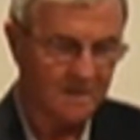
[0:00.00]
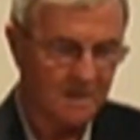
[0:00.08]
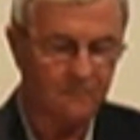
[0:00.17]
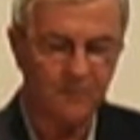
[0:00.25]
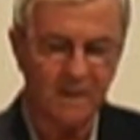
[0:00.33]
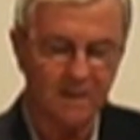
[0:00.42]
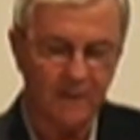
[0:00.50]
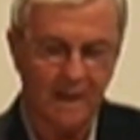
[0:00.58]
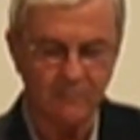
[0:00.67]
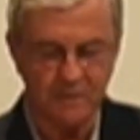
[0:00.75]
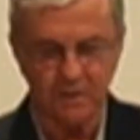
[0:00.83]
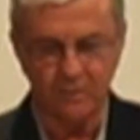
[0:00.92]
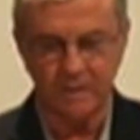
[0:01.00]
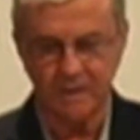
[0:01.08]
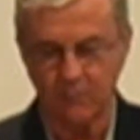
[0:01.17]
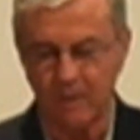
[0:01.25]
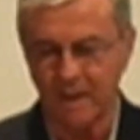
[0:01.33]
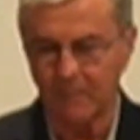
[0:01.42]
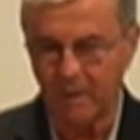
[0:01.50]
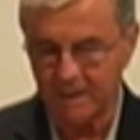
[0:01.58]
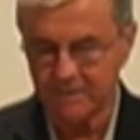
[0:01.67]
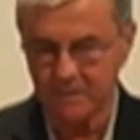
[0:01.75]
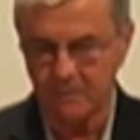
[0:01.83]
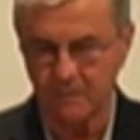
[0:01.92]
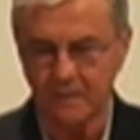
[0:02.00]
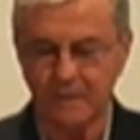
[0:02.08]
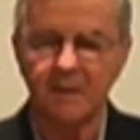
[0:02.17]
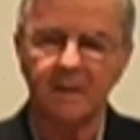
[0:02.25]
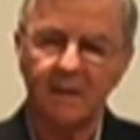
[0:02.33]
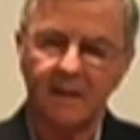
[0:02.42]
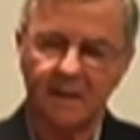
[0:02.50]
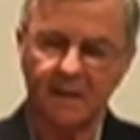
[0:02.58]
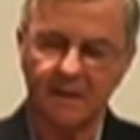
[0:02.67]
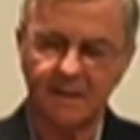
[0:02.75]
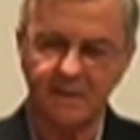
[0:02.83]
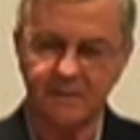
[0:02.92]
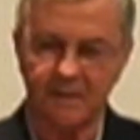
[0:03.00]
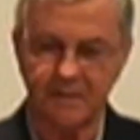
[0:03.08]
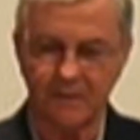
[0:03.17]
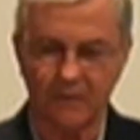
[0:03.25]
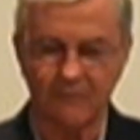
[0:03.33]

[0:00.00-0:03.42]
A friend of mine was learning to ride a bicycle. And he said,